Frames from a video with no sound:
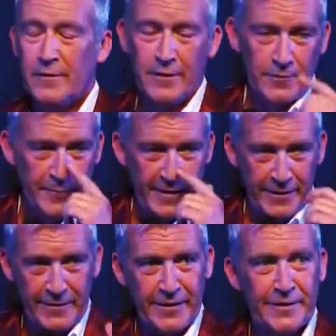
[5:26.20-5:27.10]
Oh, man.
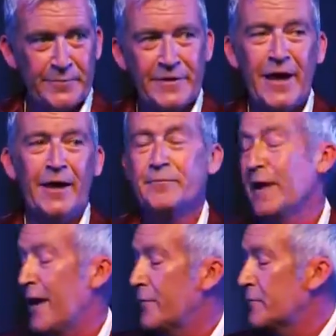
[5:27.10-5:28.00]

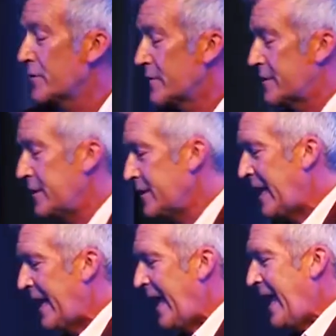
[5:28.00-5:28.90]
Just
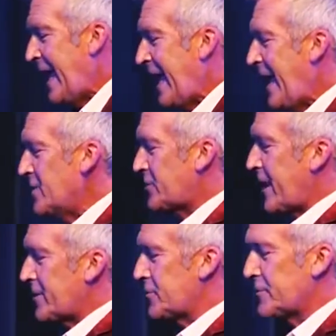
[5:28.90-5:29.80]
age
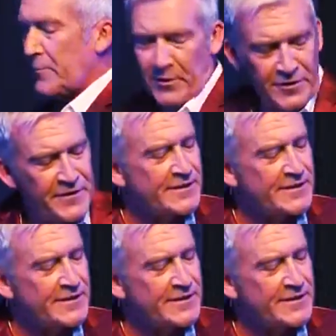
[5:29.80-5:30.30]
catches up on you.